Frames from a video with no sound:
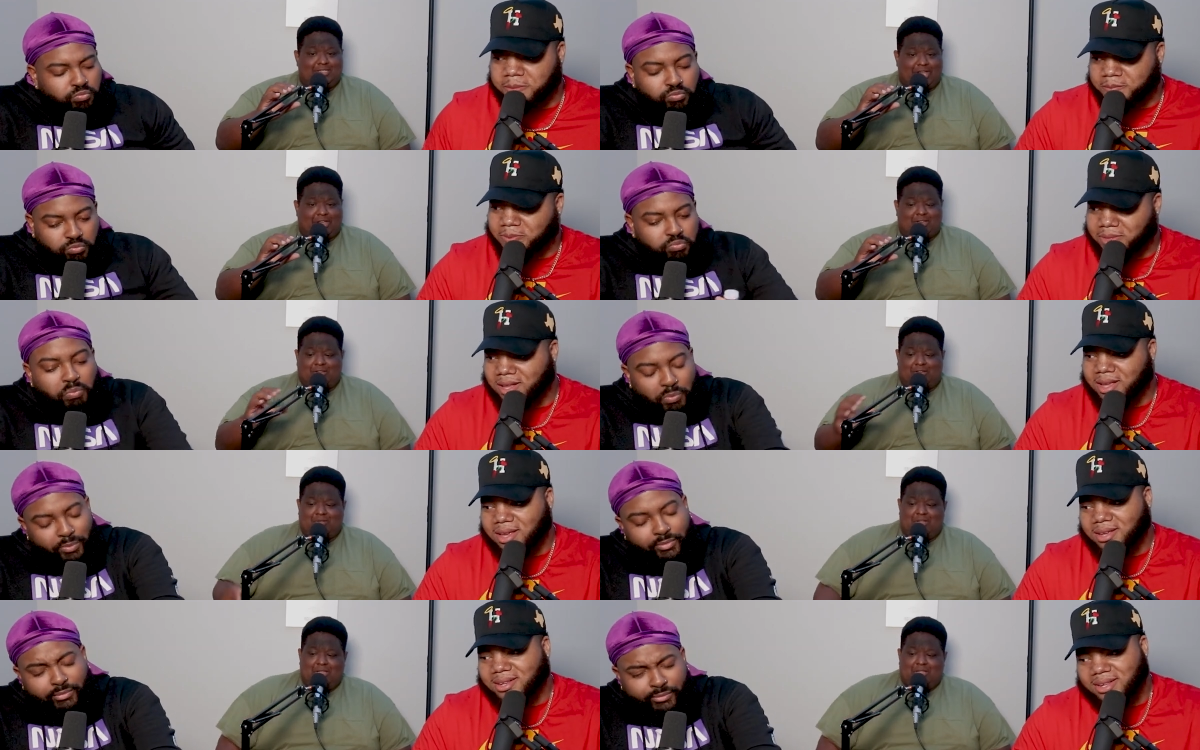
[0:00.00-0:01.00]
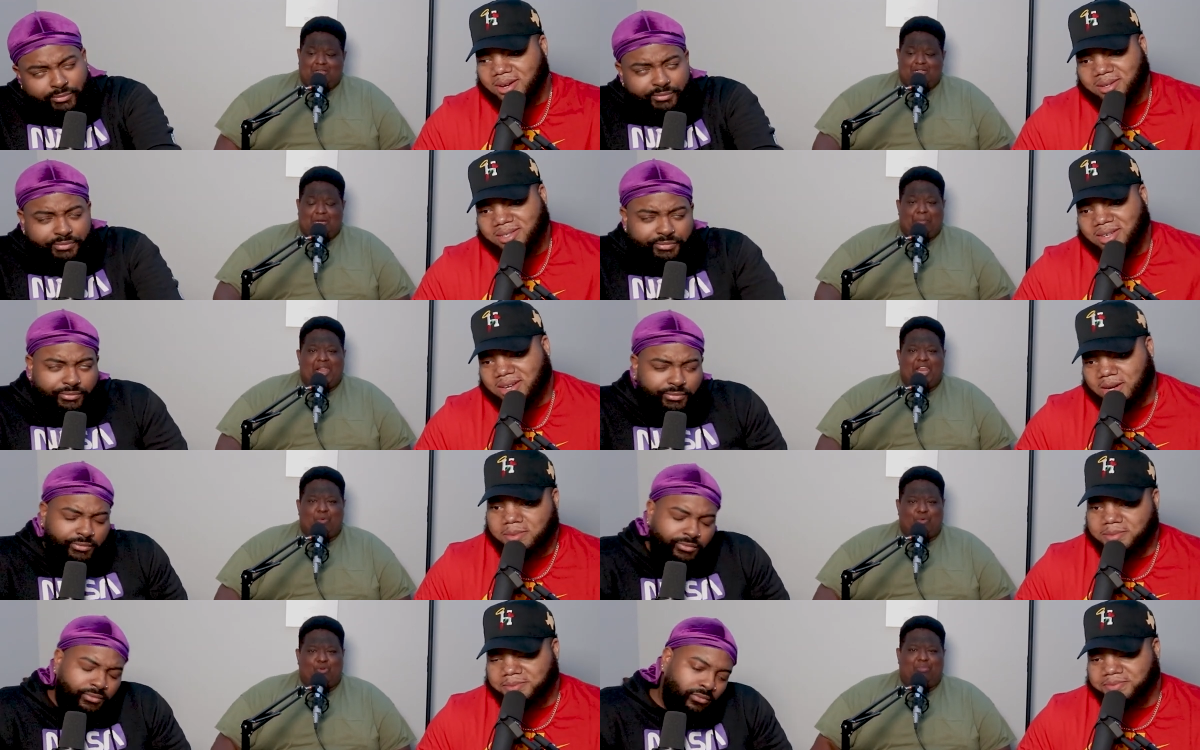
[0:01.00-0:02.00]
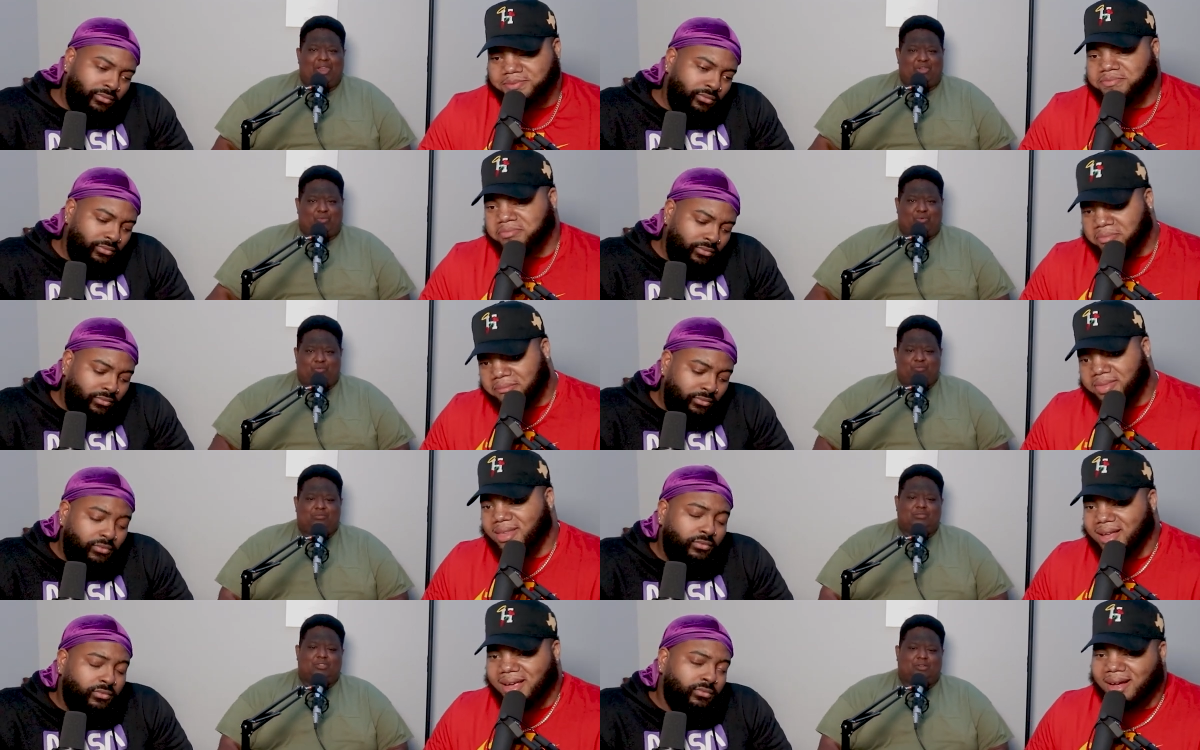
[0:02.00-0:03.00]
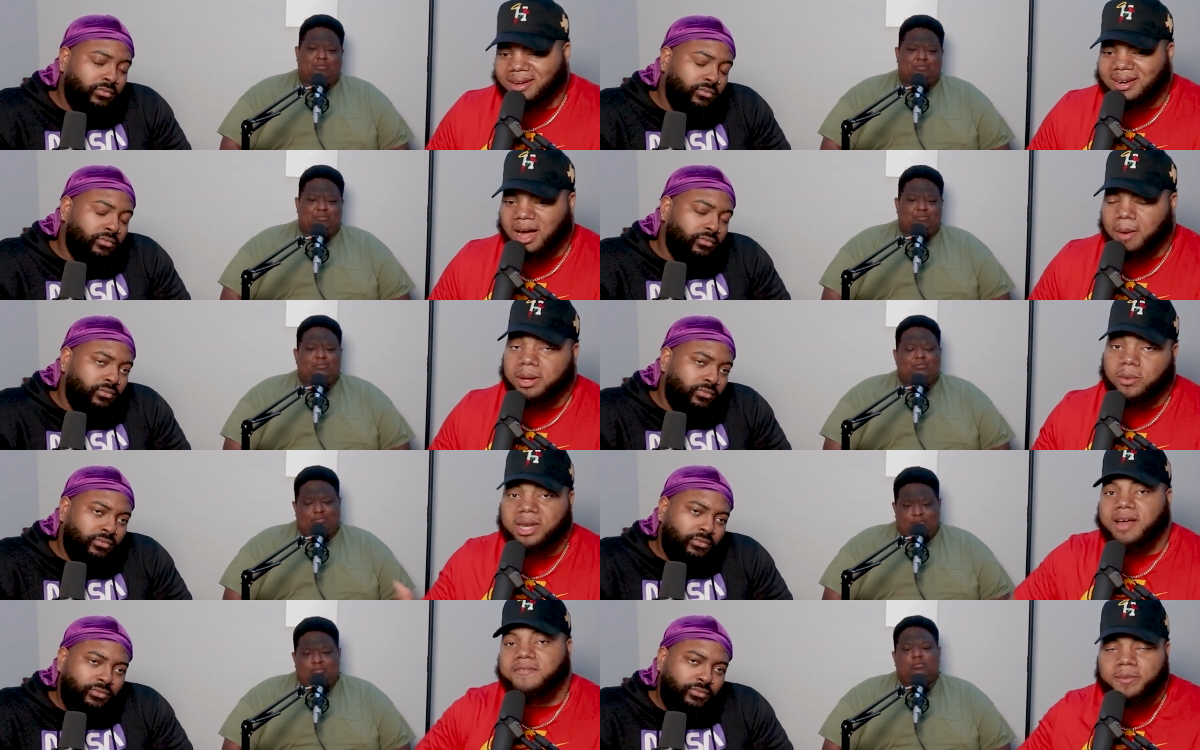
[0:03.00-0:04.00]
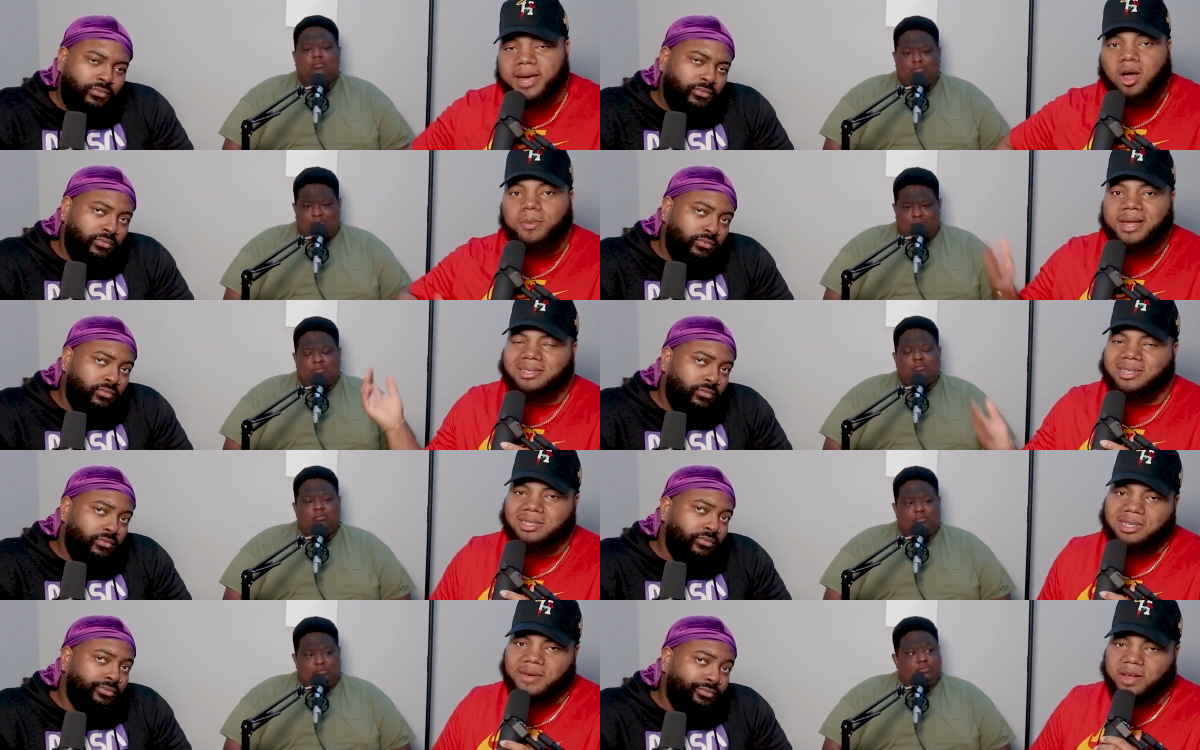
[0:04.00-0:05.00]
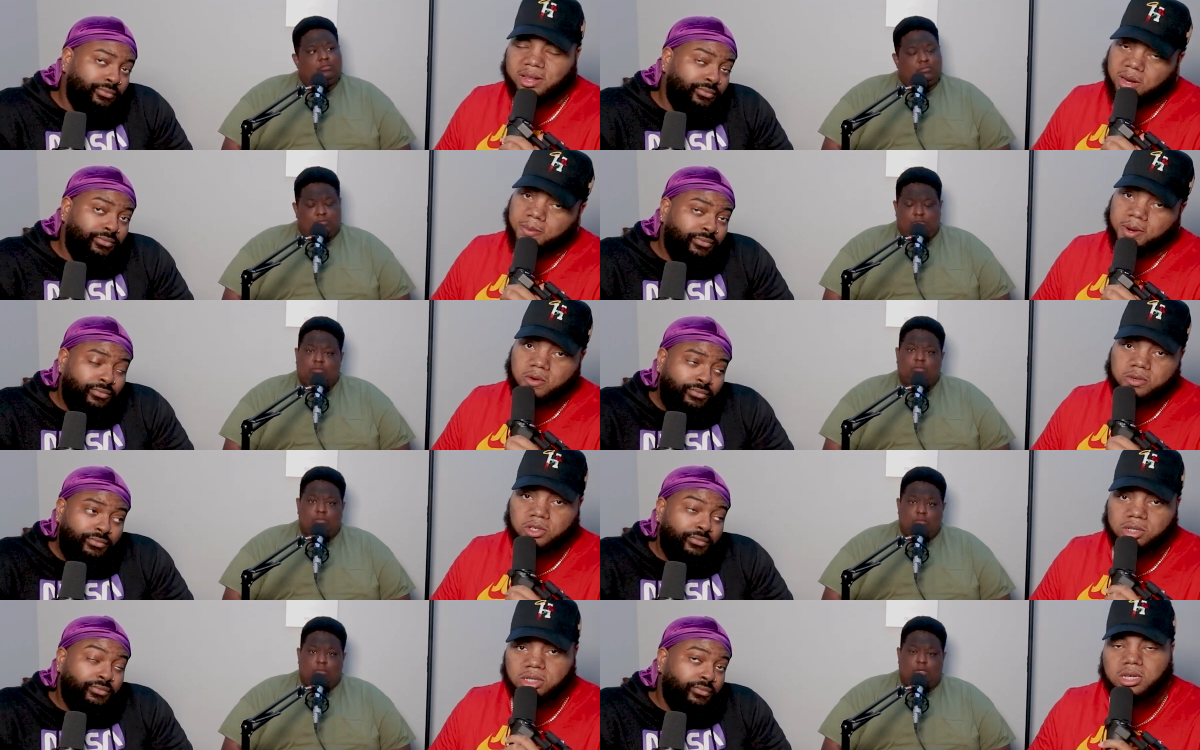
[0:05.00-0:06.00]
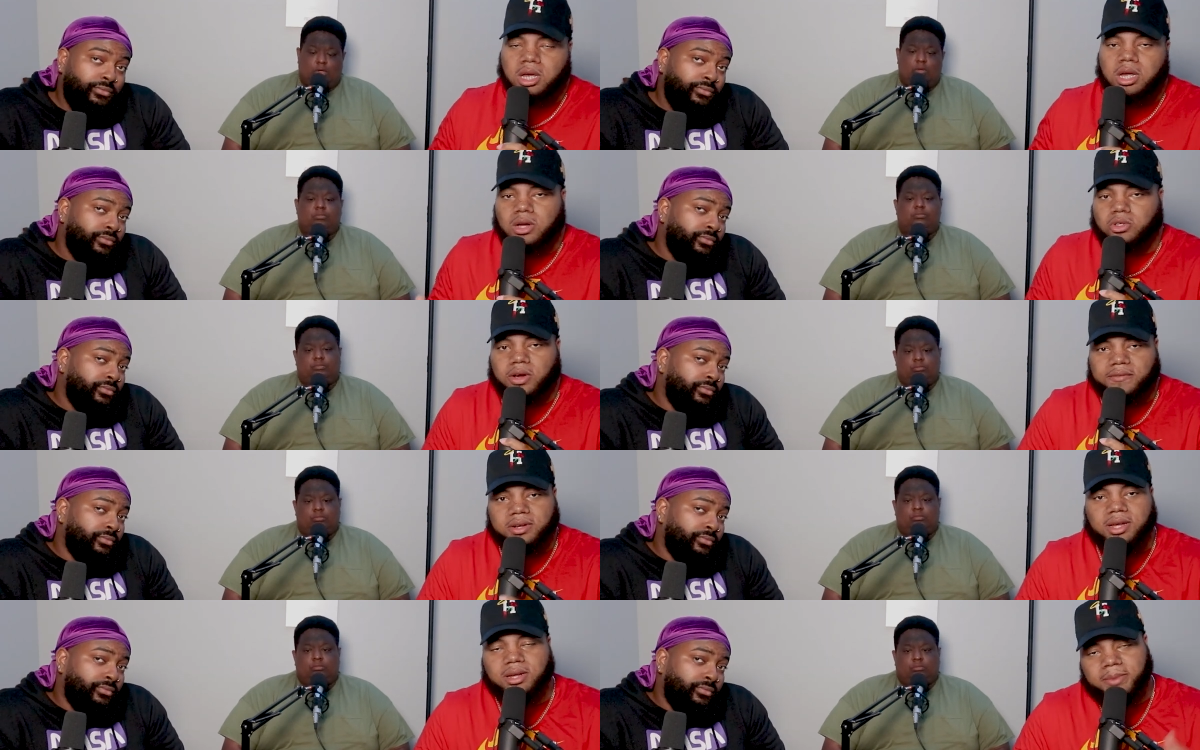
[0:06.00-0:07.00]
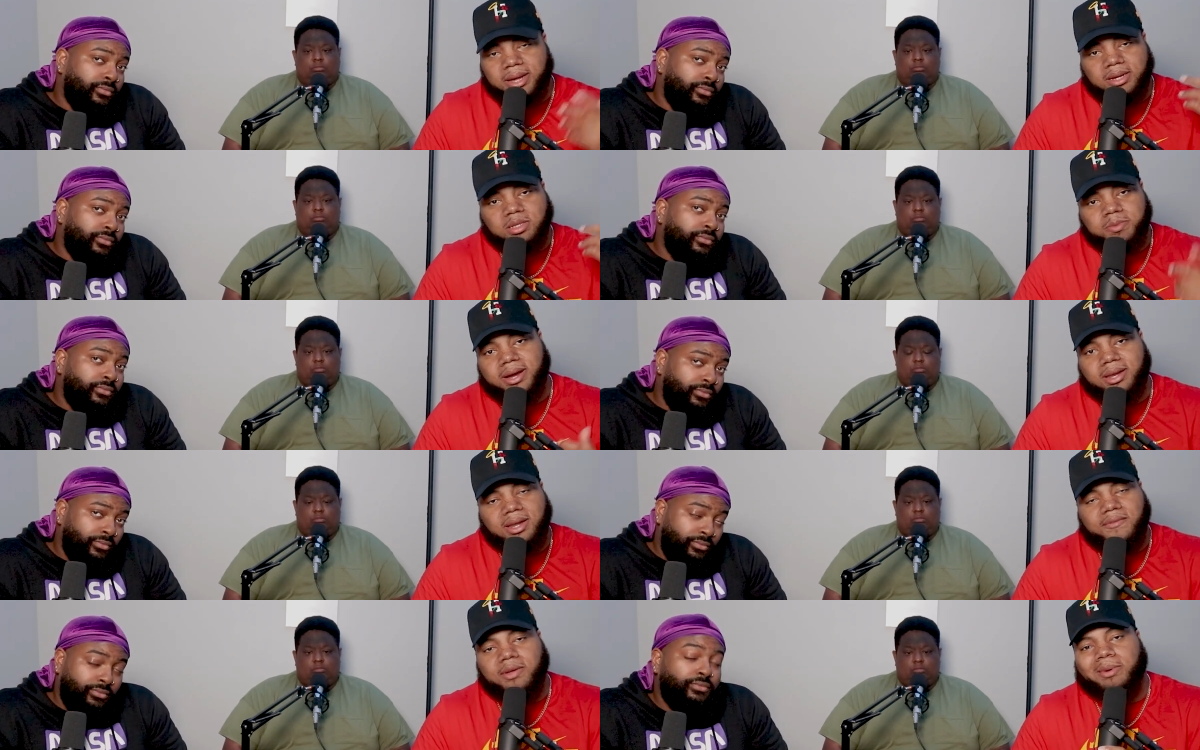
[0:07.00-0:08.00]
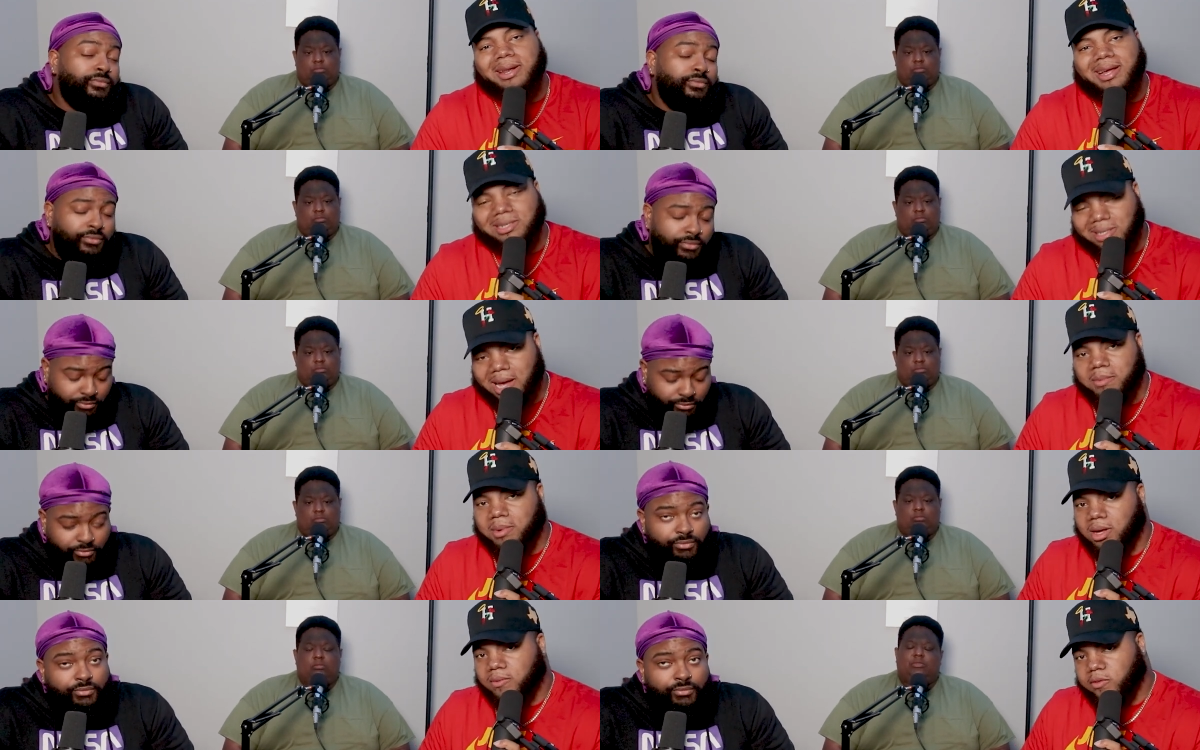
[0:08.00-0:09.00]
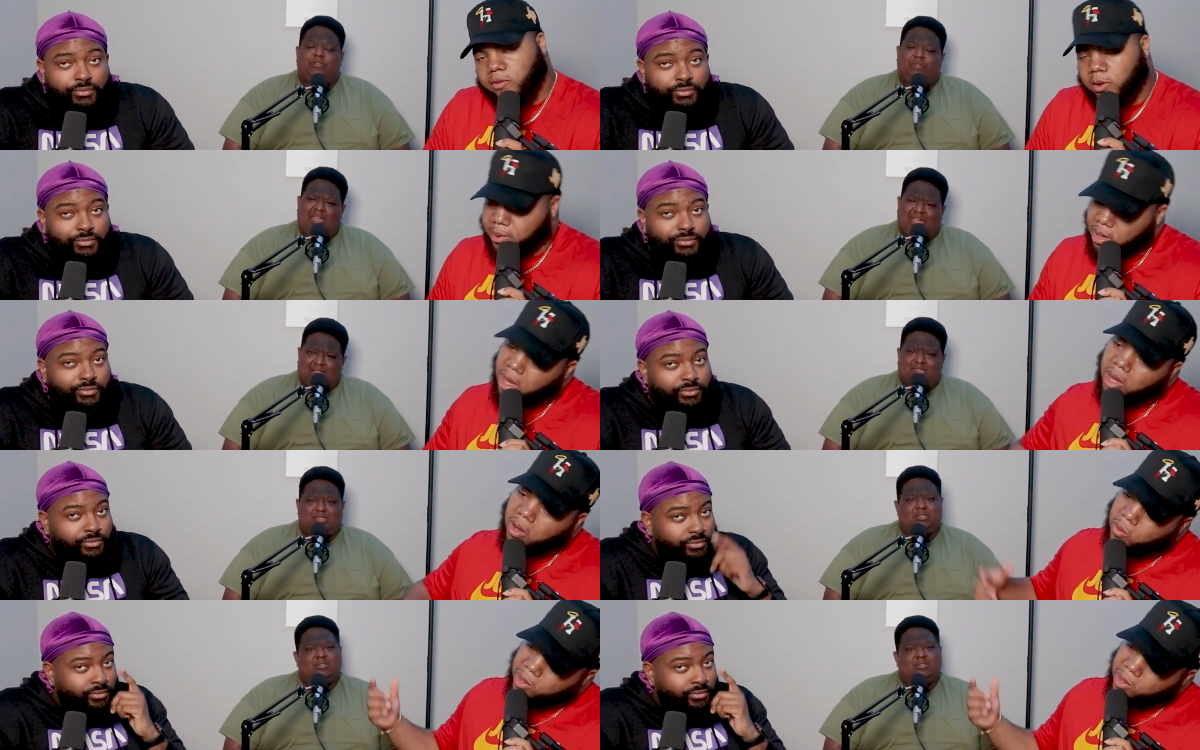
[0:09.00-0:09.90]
Speaker 1: Exactly. You know? You know? So plenty of room. Plenty of room. Yeah, nah, but we love you, man. Hope y'all staying safe out there in them COVID streets. Don't you ever get, man, spread love and be that same love. You feel me? X.